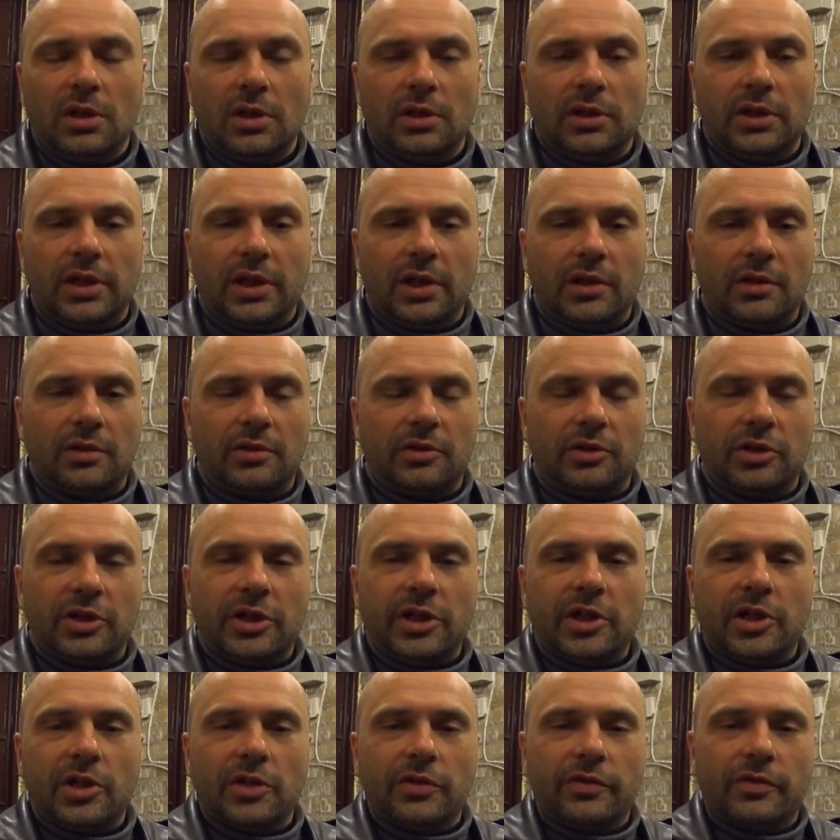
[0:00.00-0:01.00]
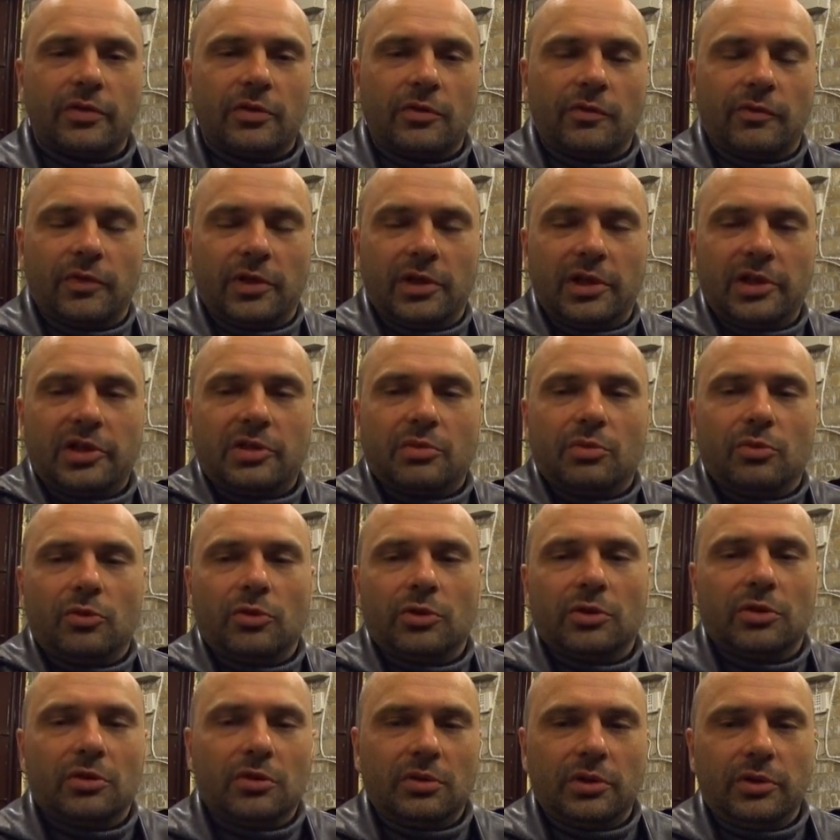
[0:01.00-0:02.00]
like tires from the S
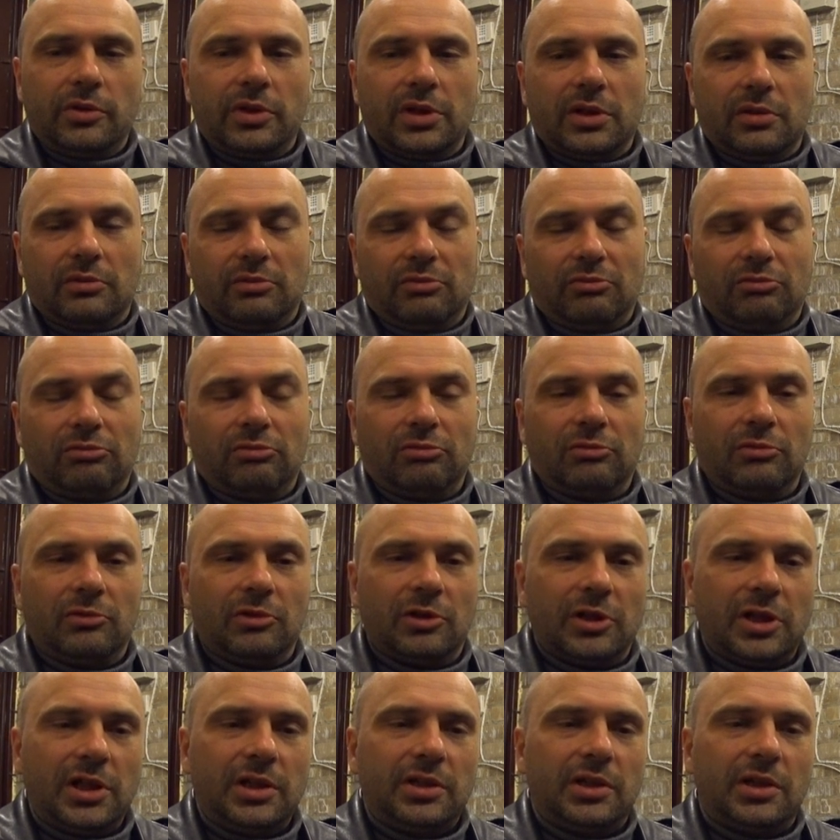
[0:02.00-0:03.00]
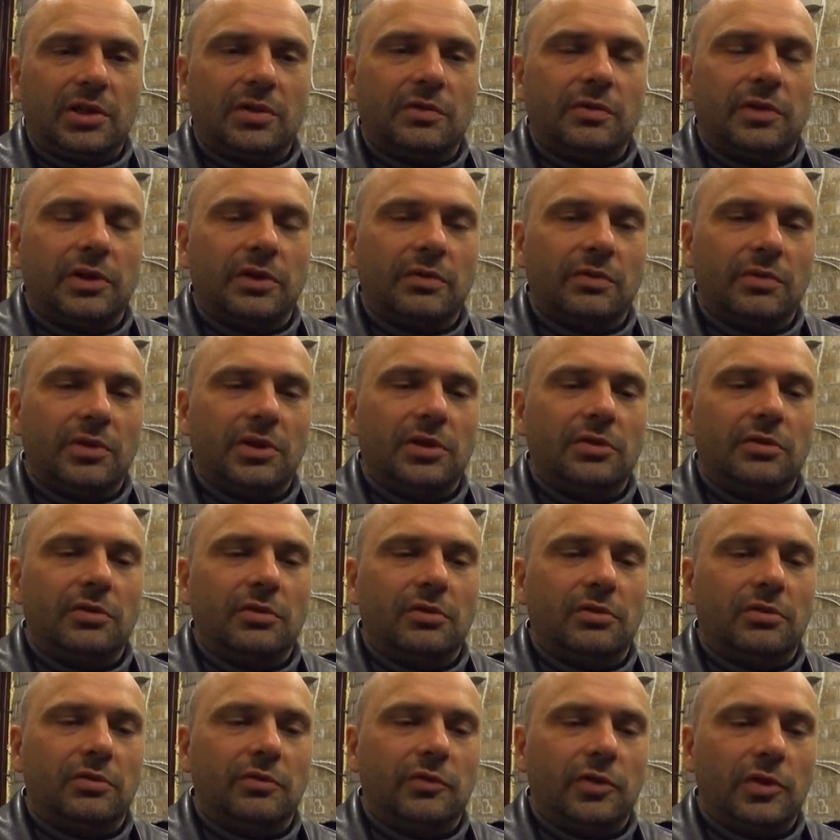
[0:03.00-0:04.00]
model, you can ride it quite well
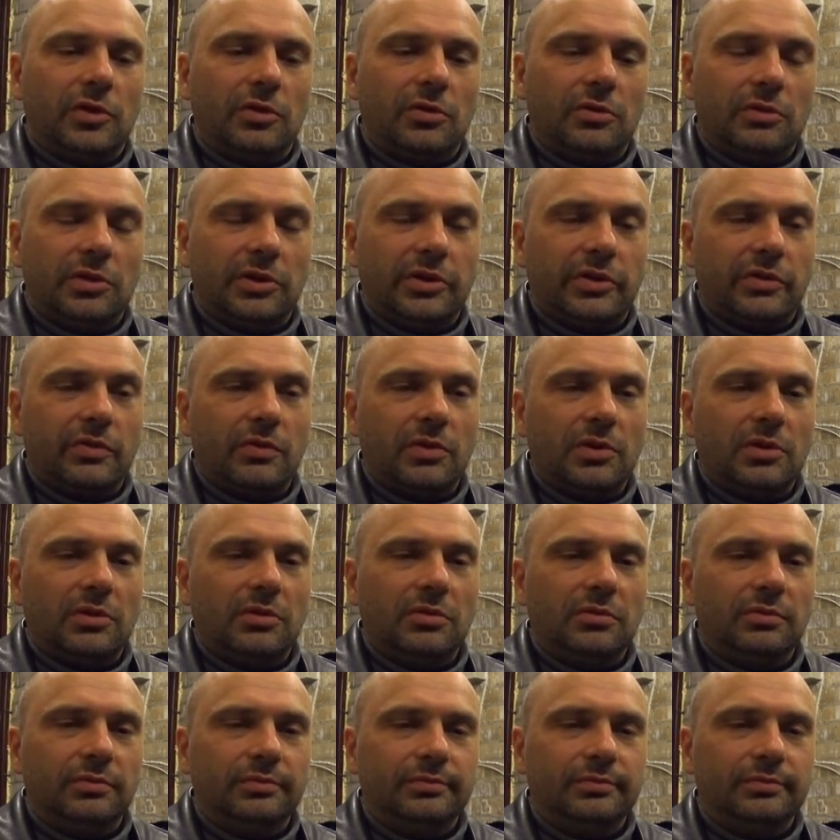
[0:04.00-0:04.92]
on the road as well.